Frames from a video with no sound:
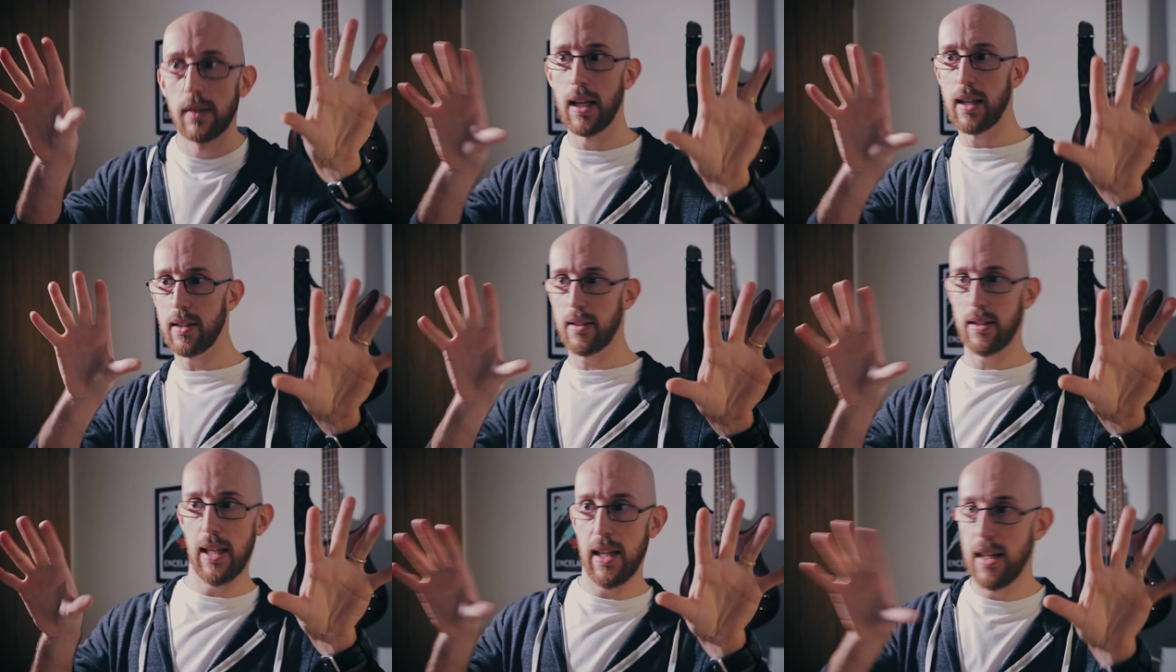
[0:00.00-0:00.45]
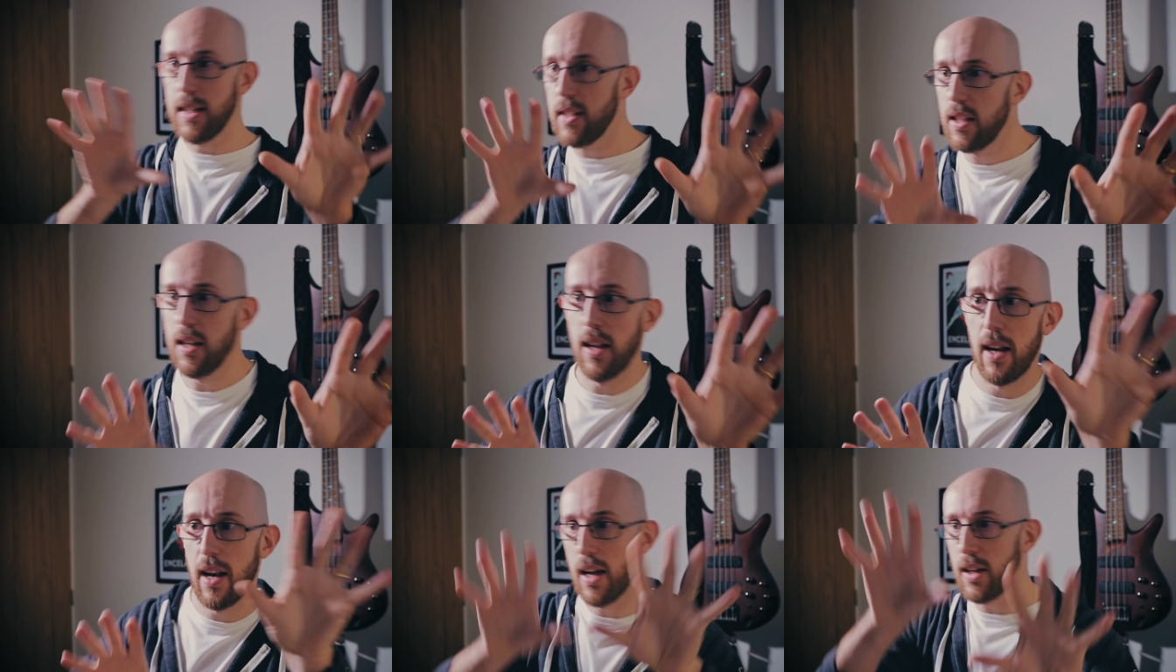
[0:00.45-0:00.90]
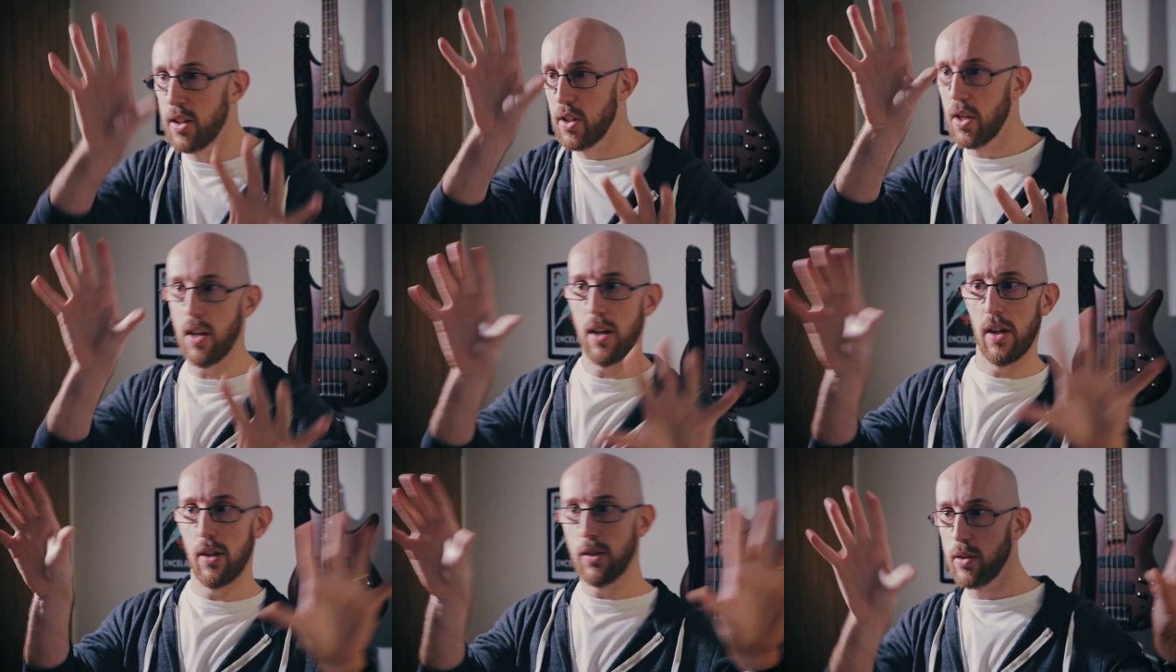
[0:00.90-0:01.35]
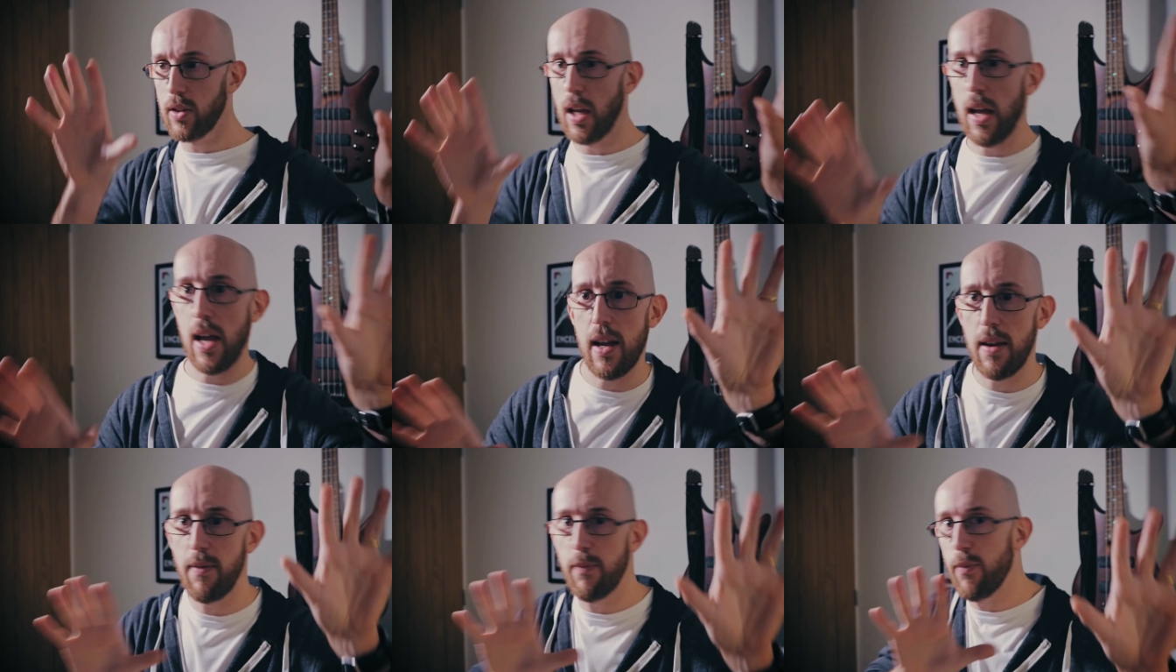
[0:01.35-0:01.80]
that's the international
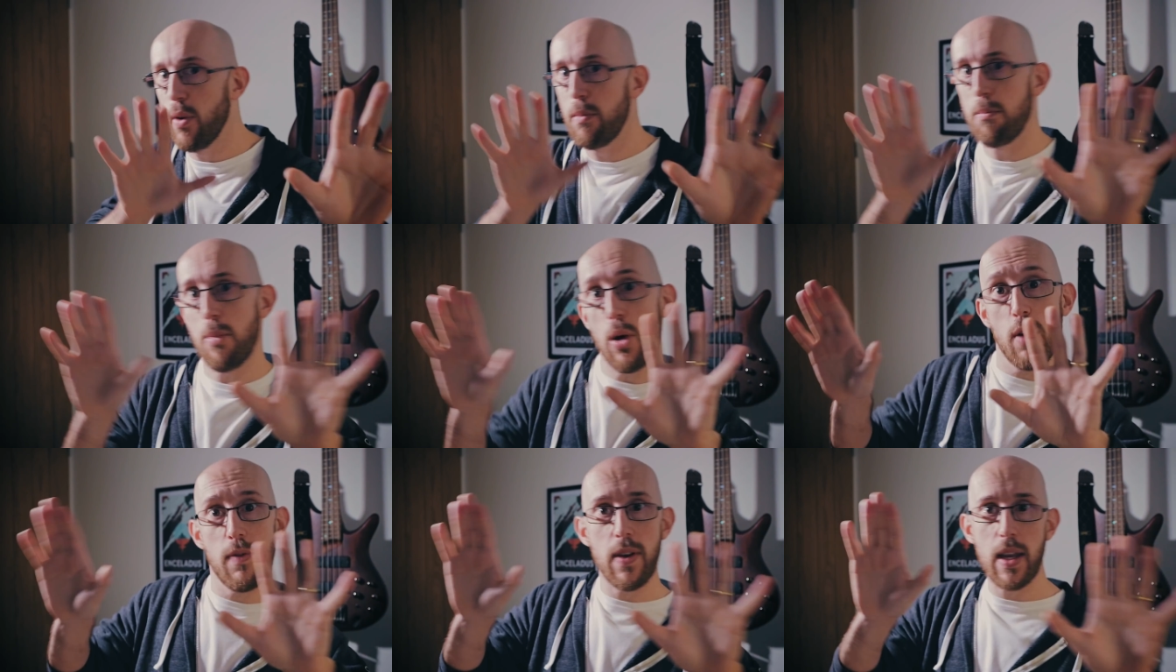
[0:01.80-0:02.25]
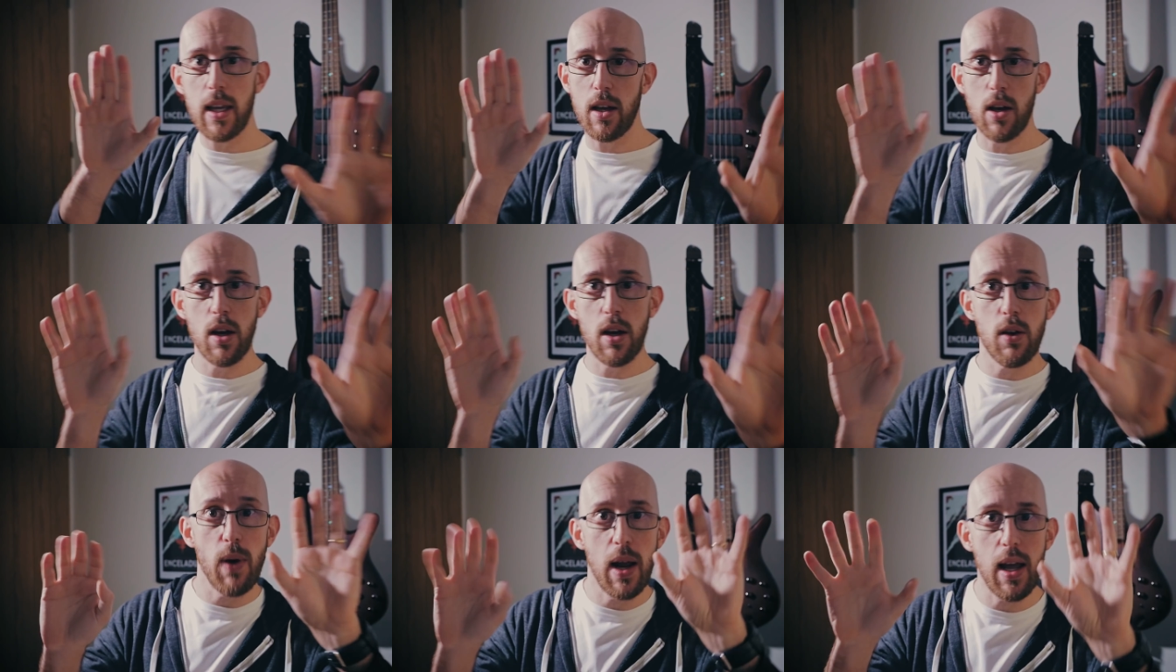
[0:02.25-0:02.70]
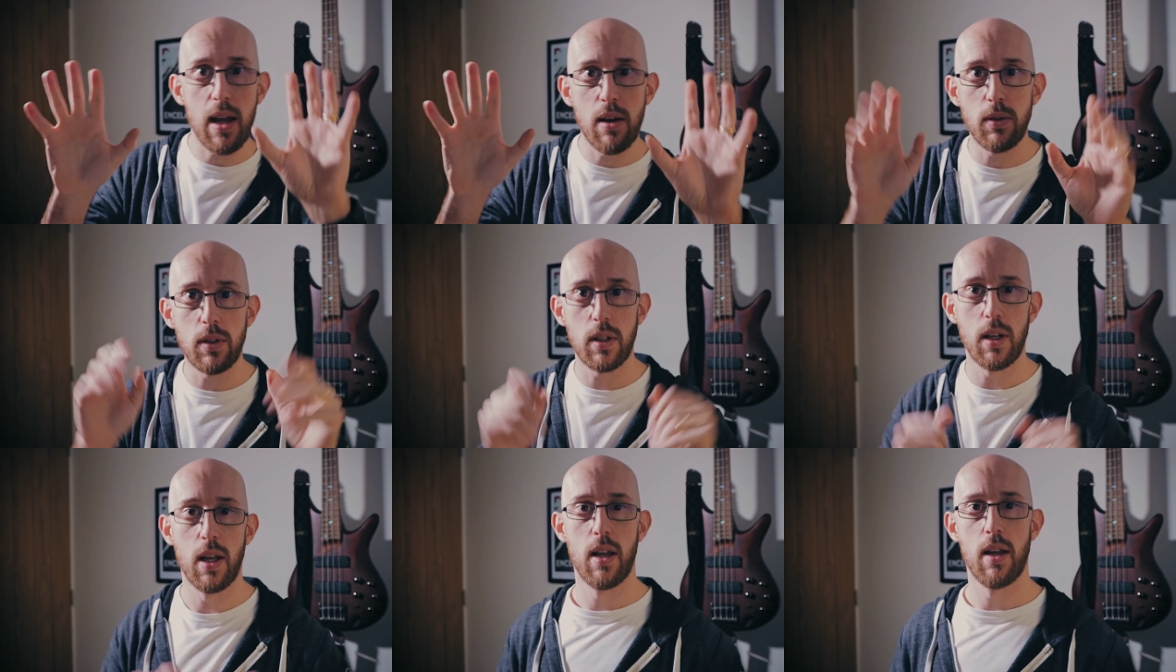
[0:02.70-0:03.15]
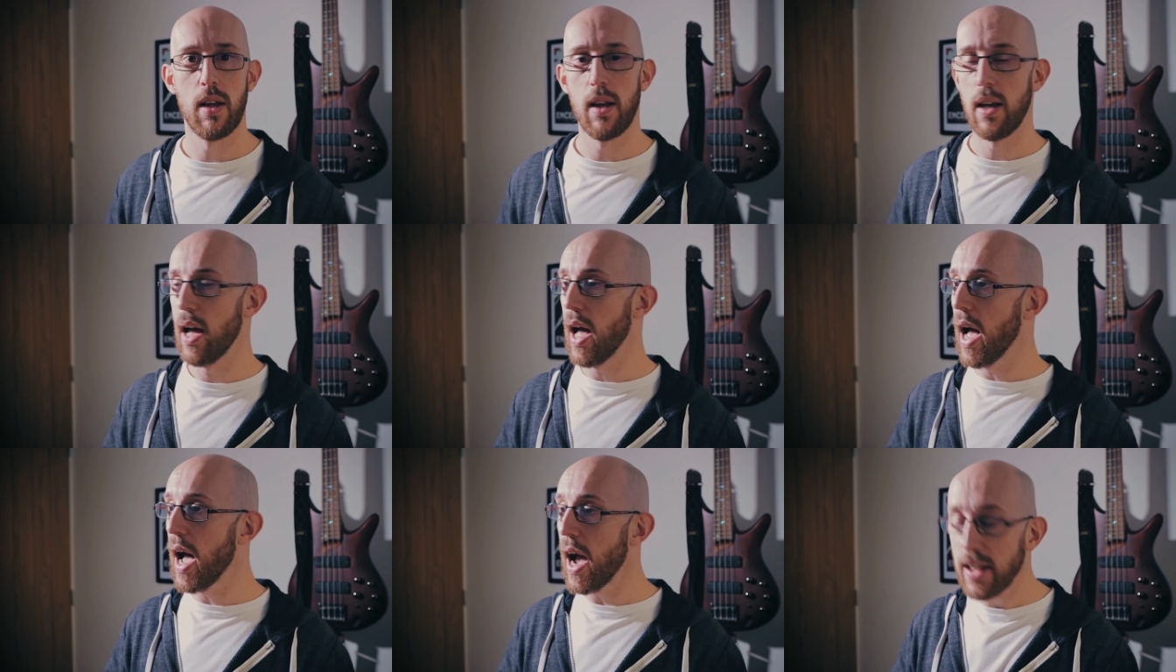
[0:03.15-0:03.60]
sign for moving around.
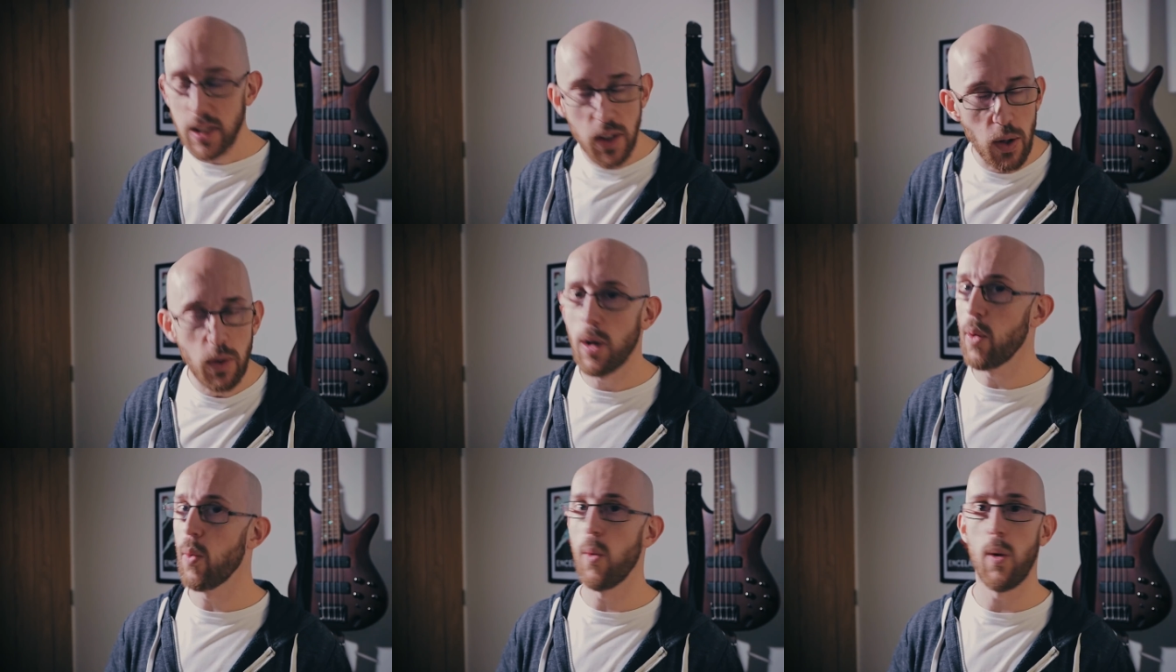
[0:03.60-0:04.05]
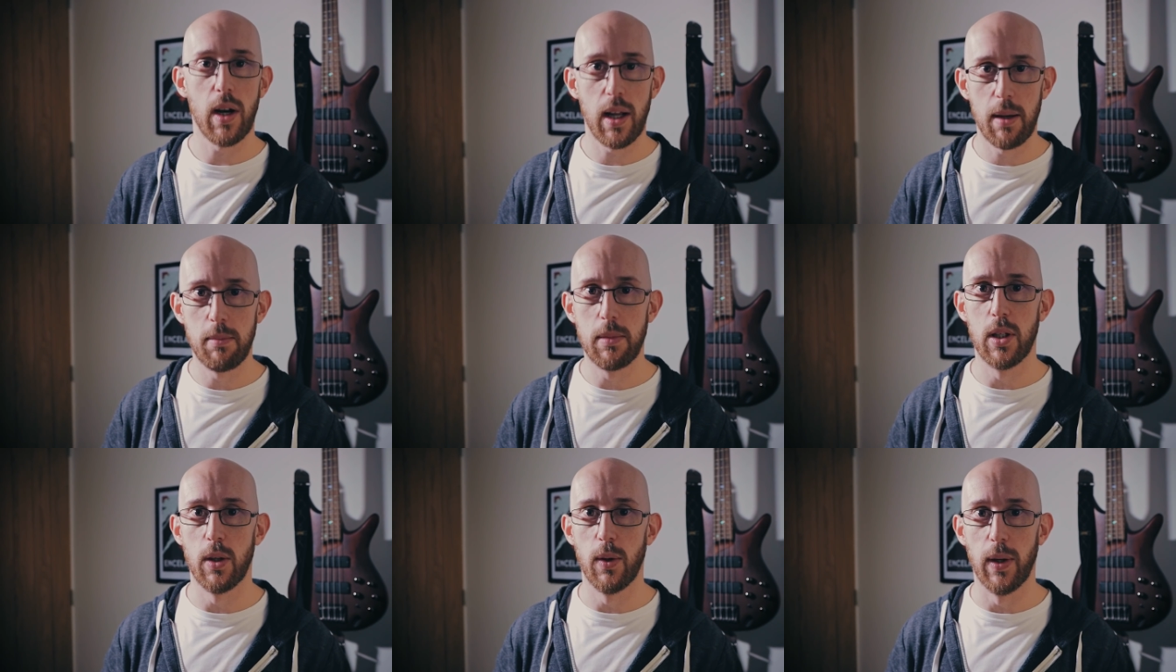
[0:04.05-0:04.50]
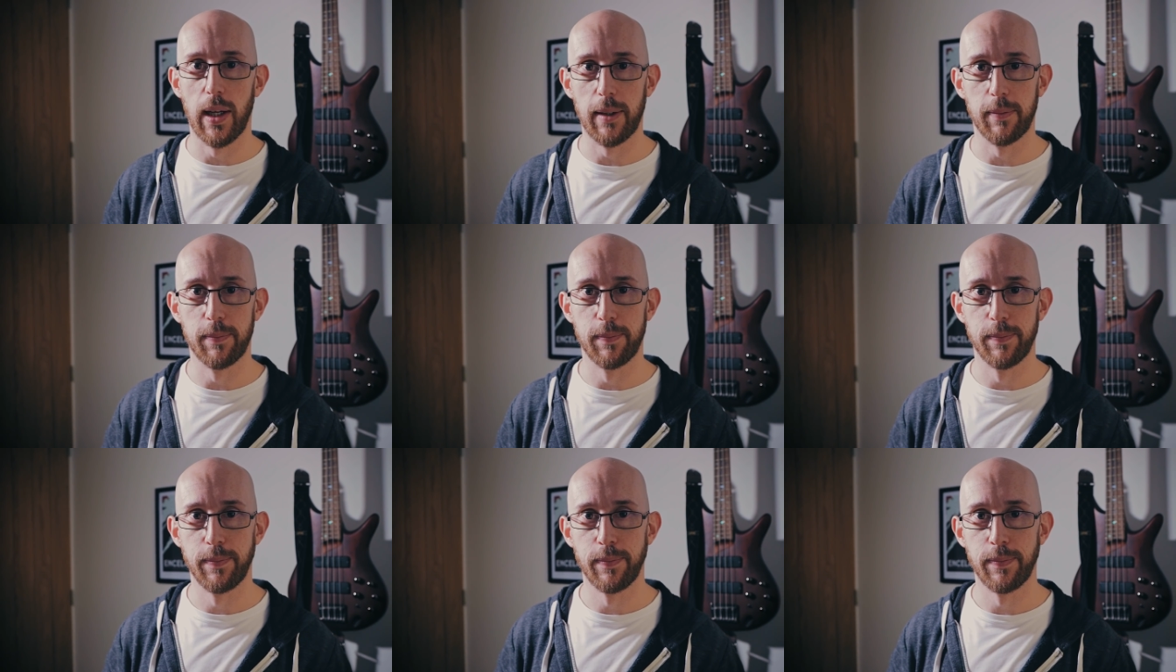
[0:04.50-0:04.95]
I don't know what I'm doing.